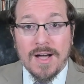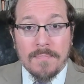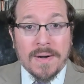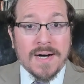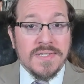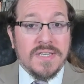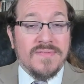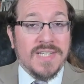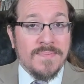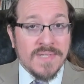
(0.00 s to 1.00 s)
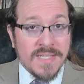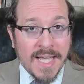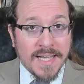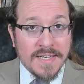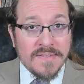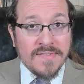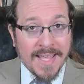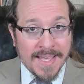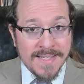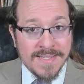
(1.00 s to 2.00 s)
Positive times negative
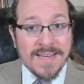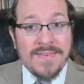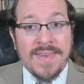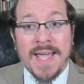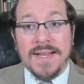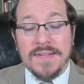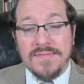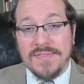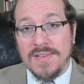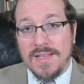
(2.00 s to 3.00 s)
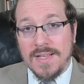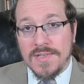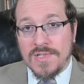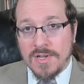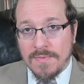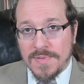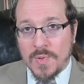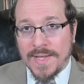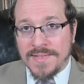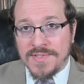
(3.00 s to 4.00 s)
is negative, so
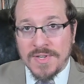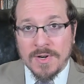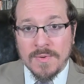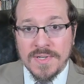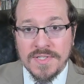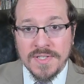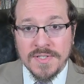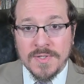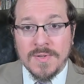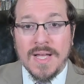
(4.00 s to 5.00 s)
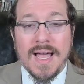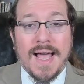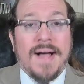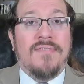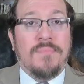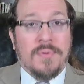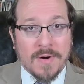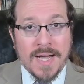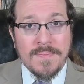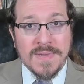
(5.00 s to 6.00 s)
between 0 and 2, f
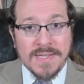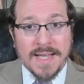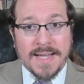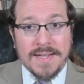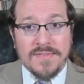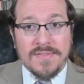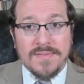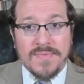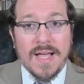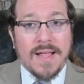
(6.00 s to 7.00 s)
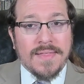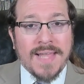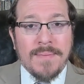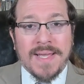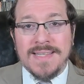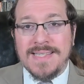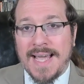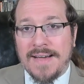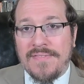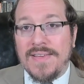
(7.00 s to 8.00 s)
prime is negative. That means
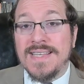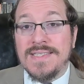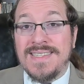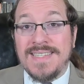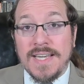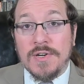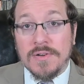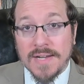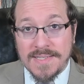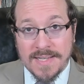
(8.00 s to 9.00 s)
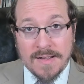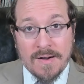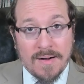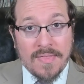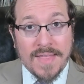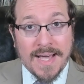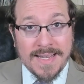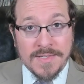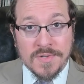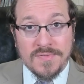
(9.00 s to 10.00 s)
f is decreasing on
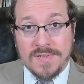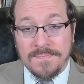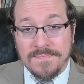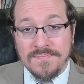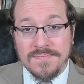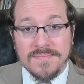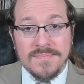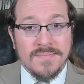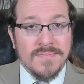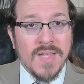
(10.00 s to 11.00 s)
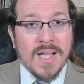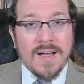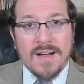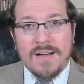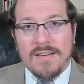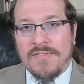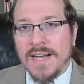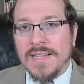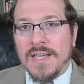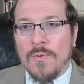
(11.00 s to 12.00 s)
that interval.
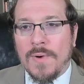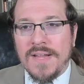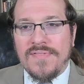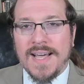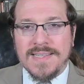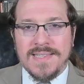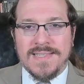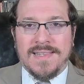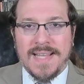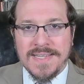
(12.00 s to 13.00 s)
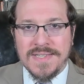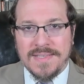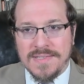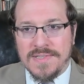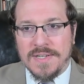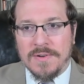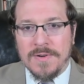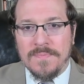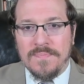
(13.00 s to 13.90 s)
Finally, what if x is less than 0?